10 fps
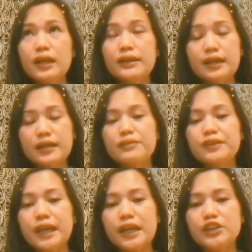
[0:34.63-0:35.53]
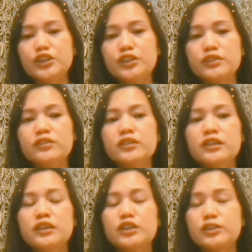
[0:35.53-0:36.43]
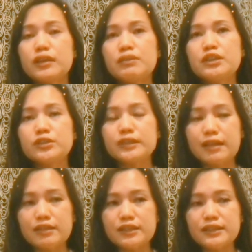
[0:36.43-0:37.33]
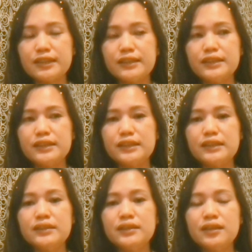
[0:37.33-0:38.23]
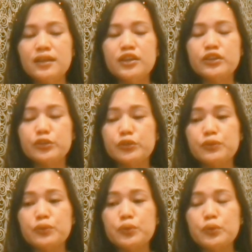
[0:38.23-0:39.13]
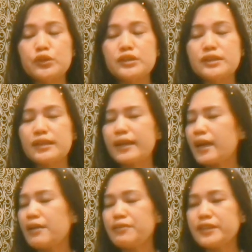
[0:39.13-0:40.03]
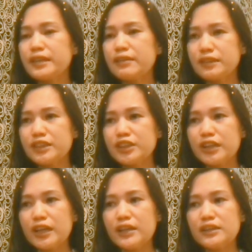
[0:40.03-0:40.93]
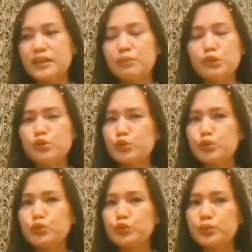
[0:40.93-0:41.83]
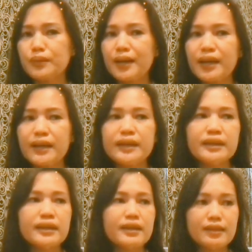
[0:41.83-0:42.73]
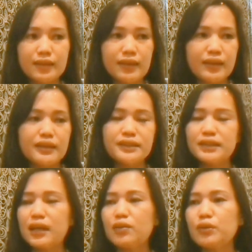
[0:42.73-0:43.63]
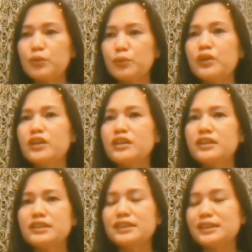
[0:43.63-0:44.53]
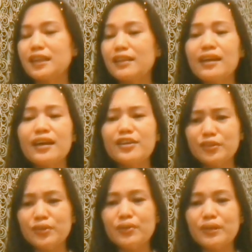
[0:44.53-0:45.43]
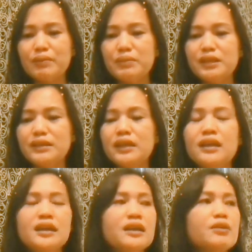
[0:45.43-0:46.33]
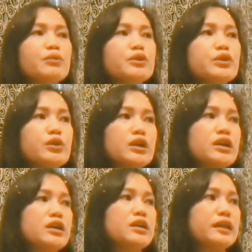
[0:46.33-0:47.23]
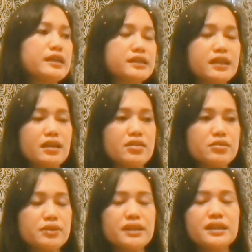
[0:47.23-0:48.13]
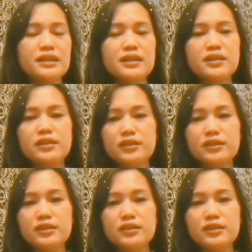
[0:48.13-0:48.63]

and had a vacation. So that was 2019. So of course, like everything was changed. I'm used to Dubai things, how it works, this and that. You know what I mean? When you are like staying already